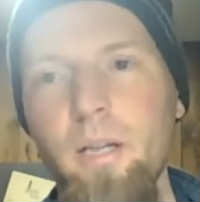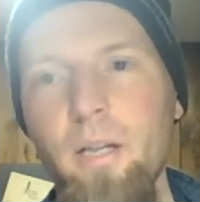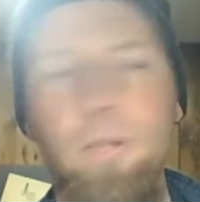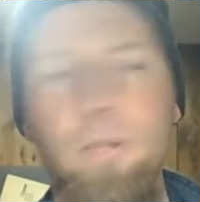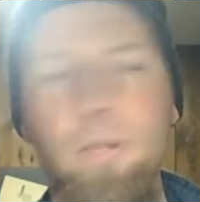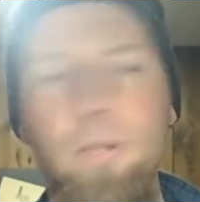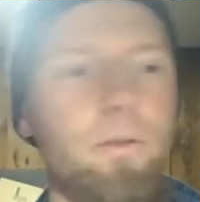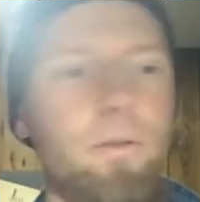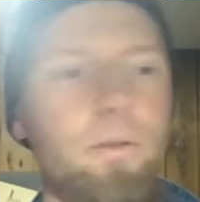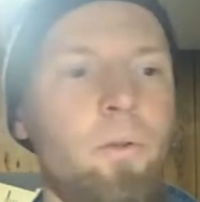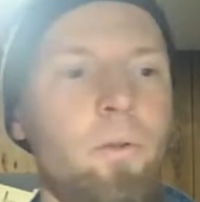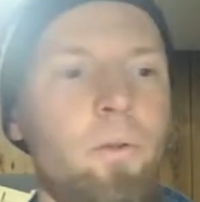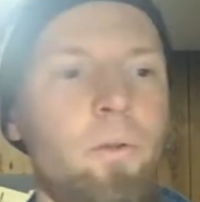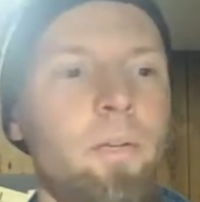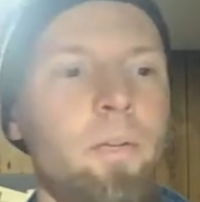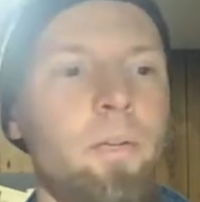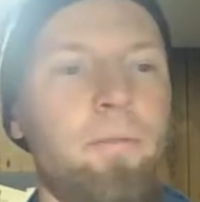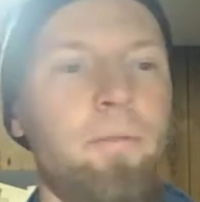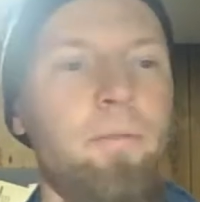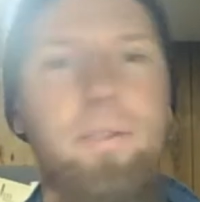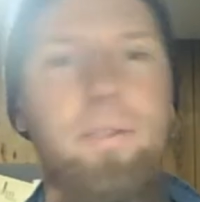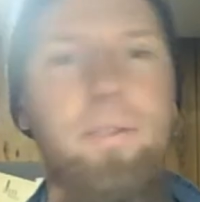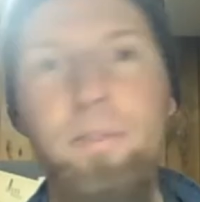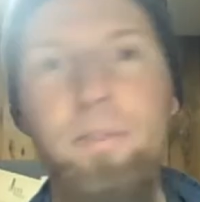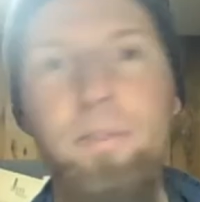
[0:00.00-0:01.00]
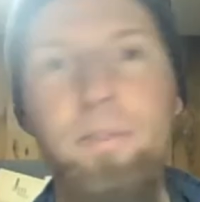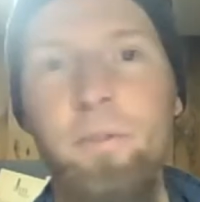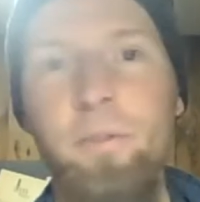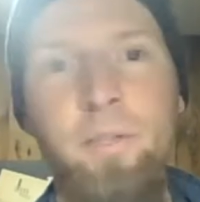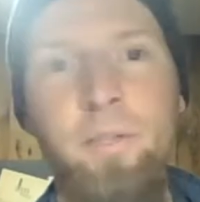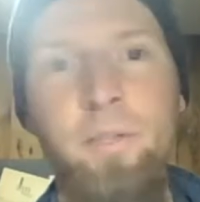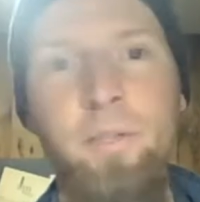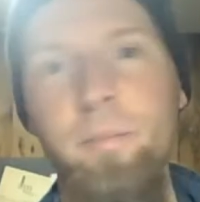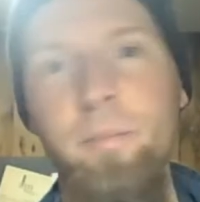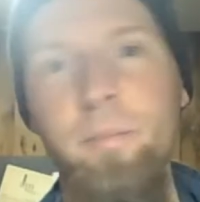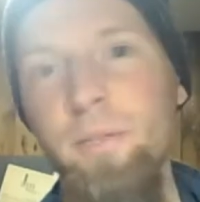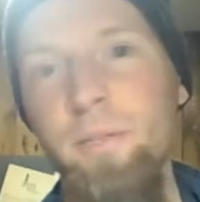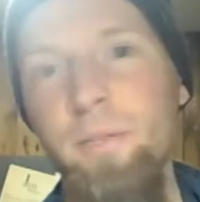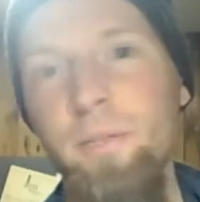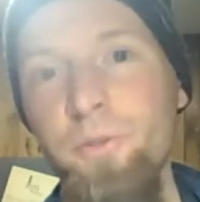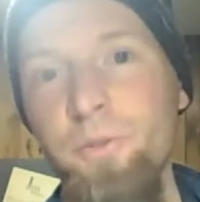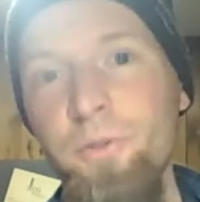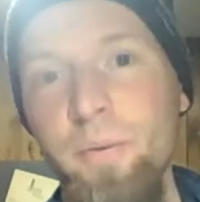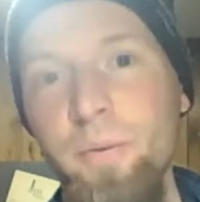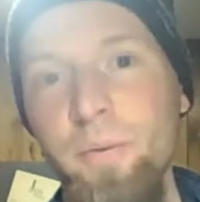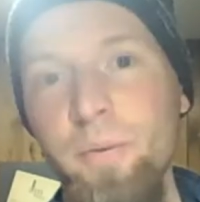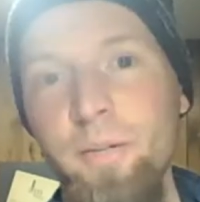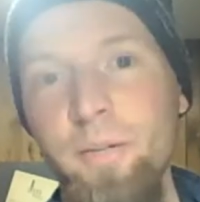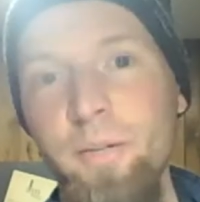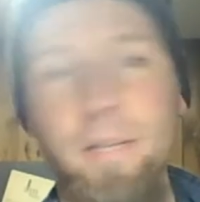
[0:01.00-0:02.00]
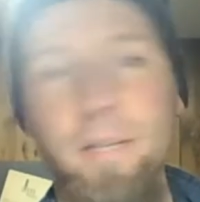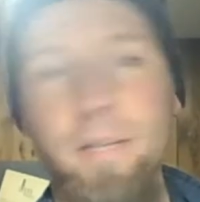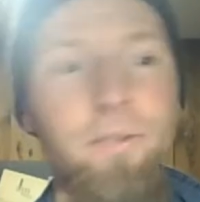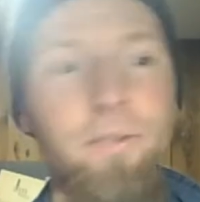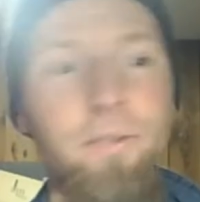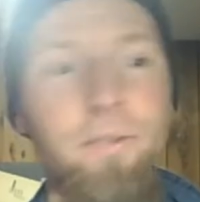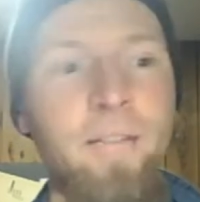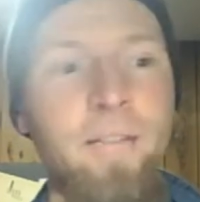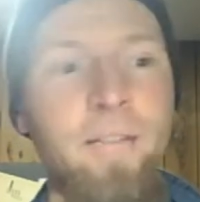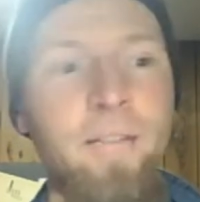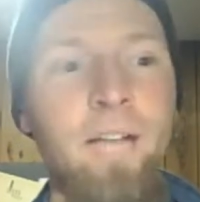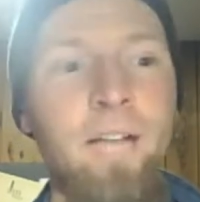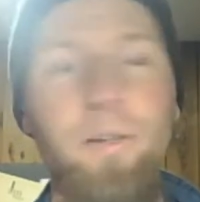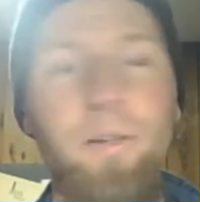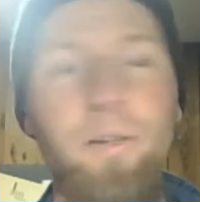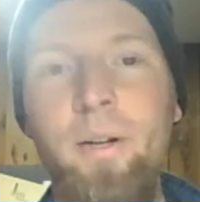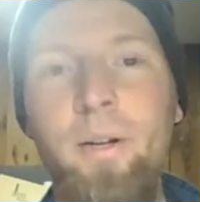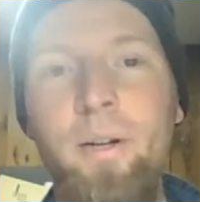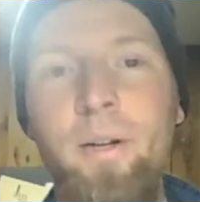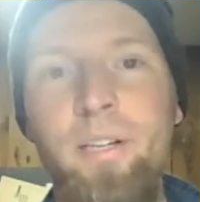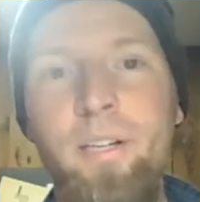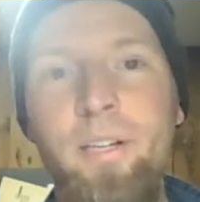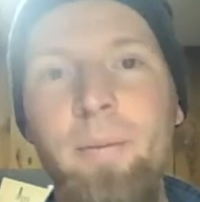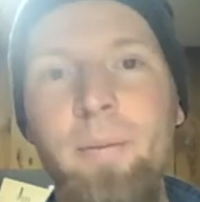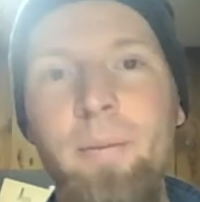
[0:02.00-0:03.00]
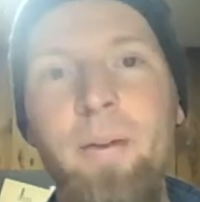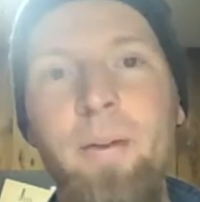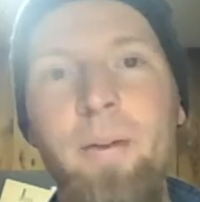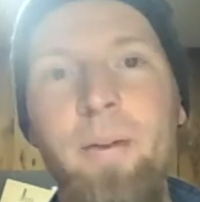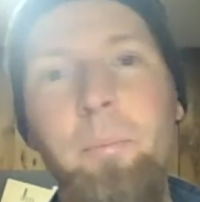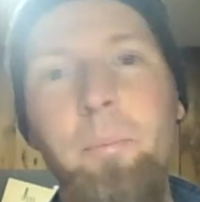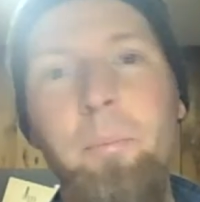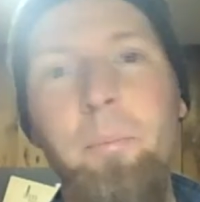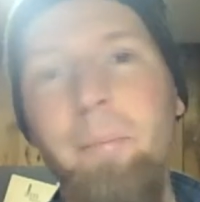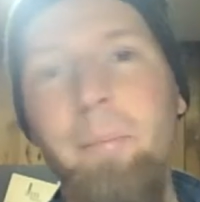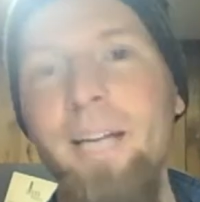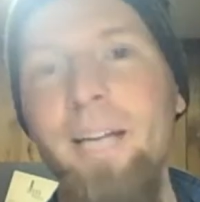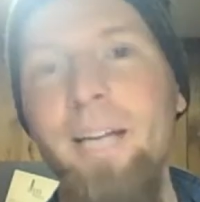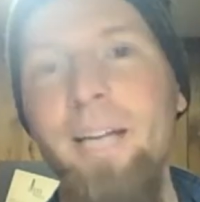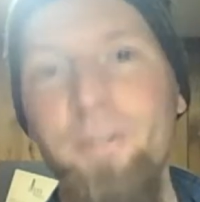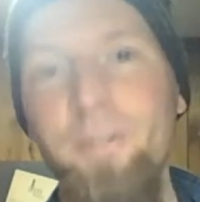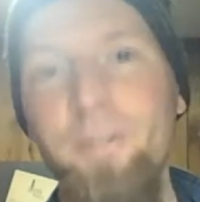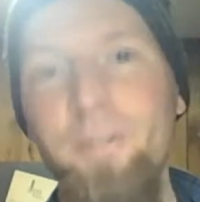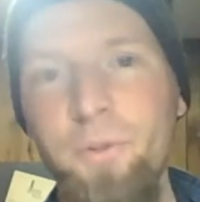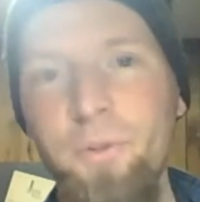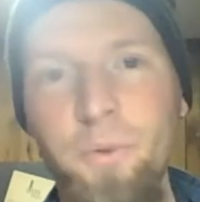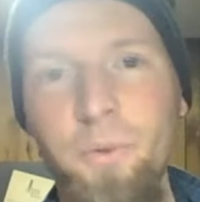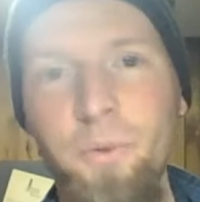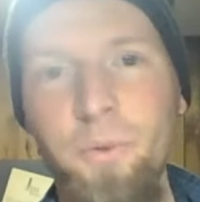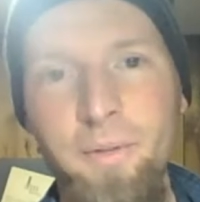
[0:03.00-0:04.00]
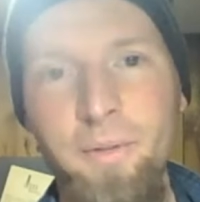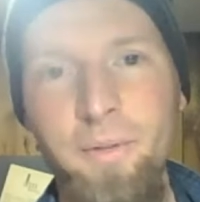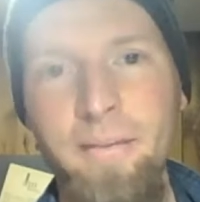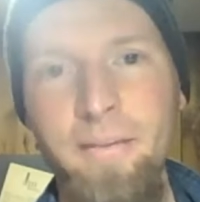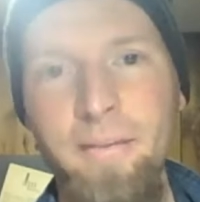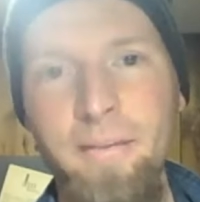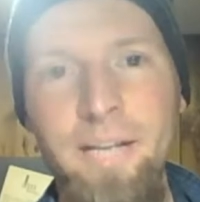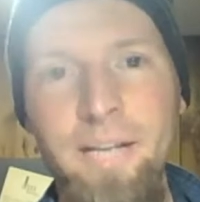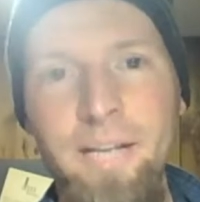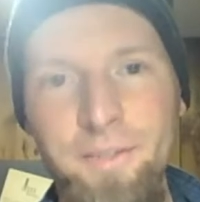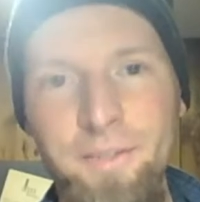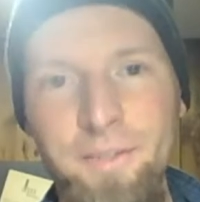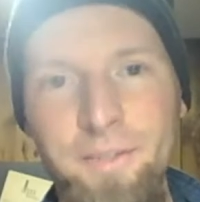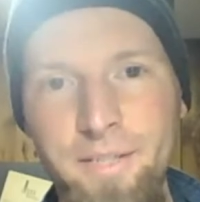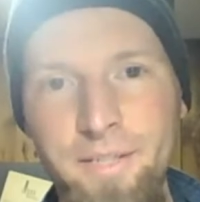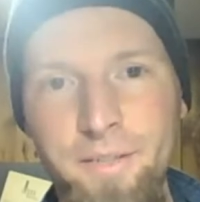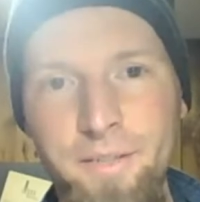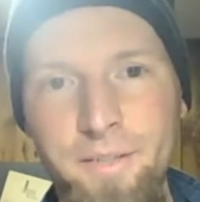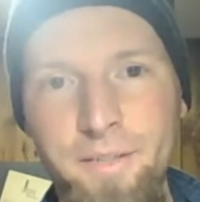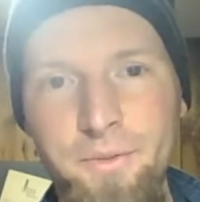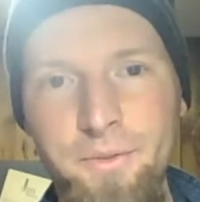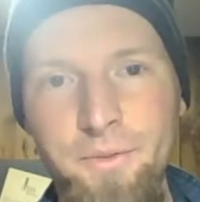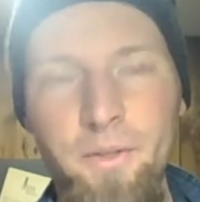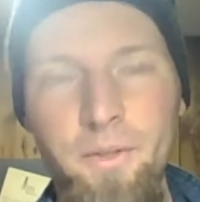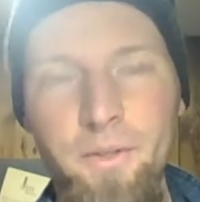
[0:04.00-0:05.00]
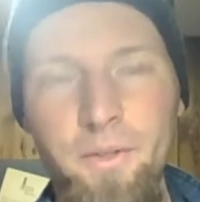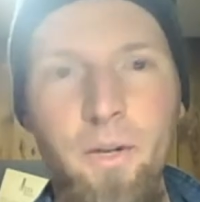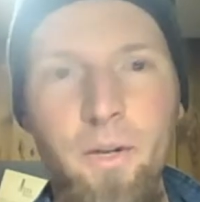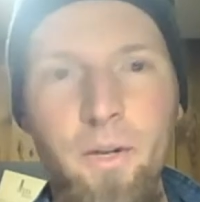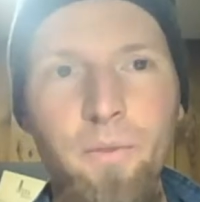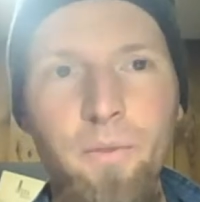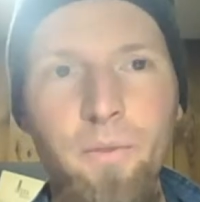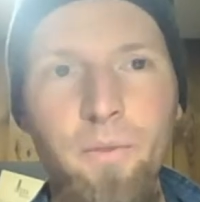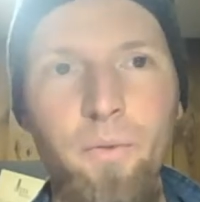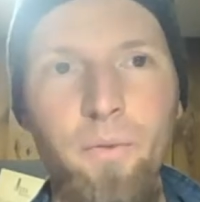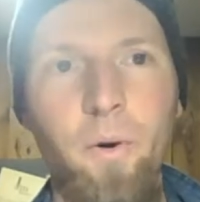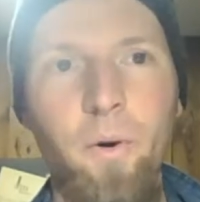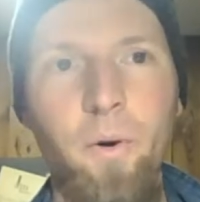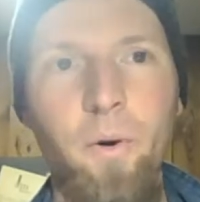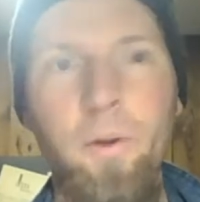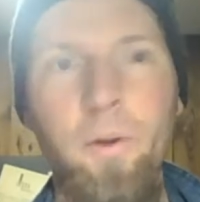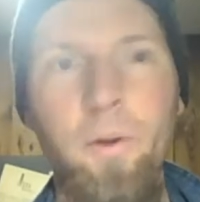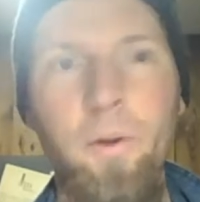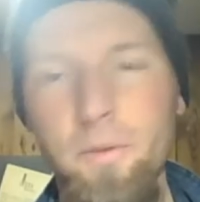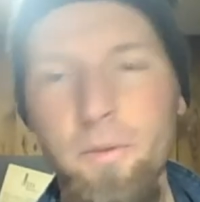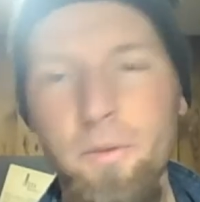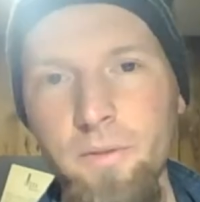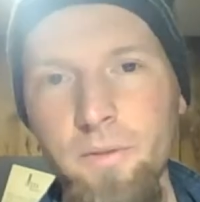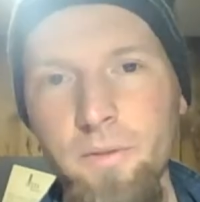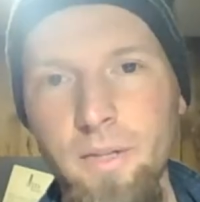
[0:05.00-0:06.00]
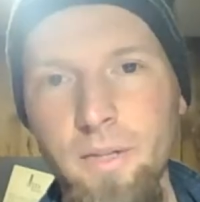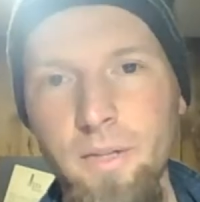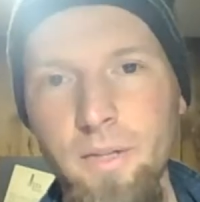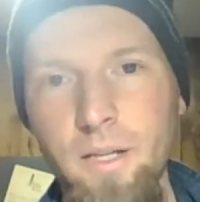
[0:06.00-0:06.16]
So if a district administrator is not talking about mandatory vaccines for all,